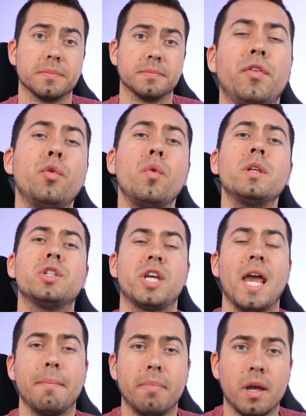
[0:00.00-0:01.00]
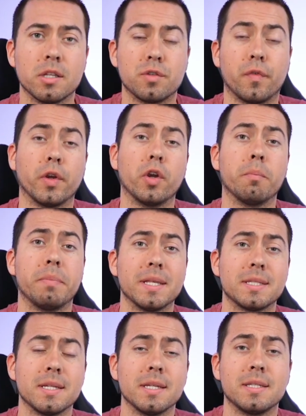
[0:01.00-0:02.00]
If you run chatbots for your
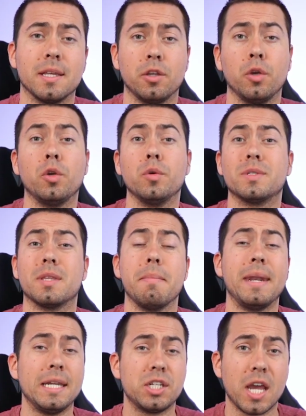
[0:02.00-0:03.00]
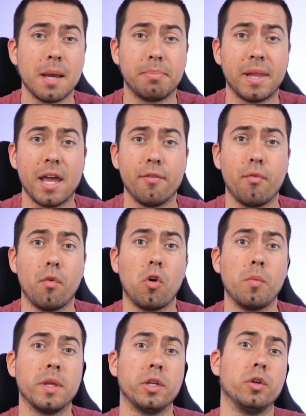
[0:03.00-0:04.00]
business and you use the ManyChat
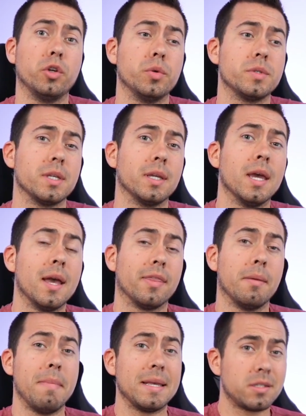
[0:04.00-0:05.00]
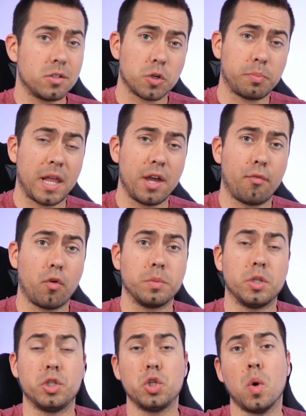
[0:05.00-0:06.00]
platform and you're using the Messenger
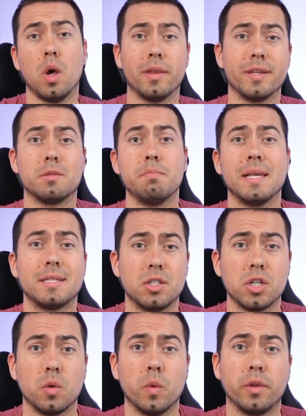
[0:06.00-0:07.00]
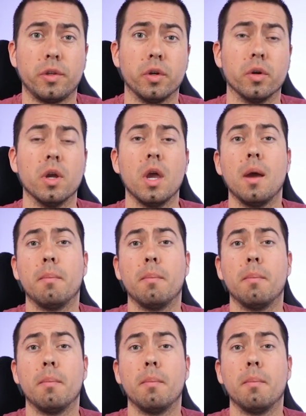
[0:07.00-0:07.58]
platform to do all this messaging with your